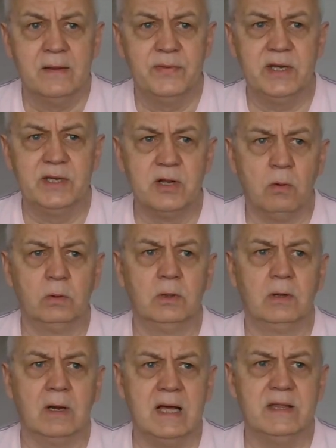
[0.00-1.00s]
They don't
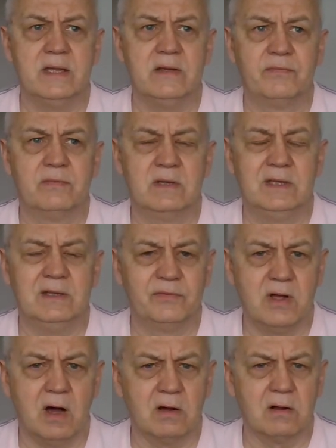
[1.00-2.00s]
look like they've
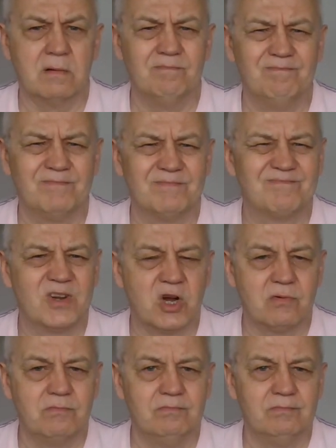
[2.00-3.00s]
got
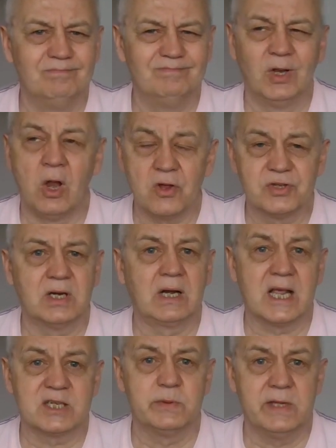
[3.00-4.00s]
lots of
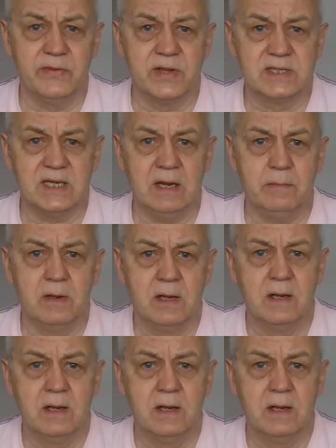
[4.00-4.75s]
class within the team.